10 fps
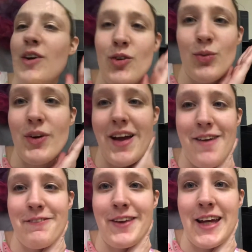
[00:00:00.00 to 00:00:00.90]
We
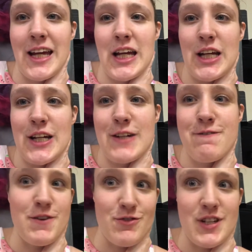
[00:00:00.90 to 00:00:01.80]
have like
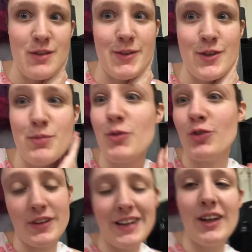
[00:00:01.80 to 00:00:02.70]
15 minutes
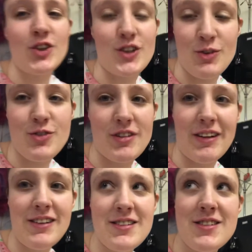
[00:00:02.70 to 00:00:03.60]
before the next show
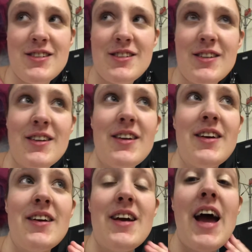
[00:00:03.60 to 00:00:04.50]
starts. I don't know how I did
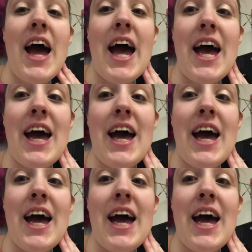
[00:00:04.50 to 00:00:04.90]
the first one.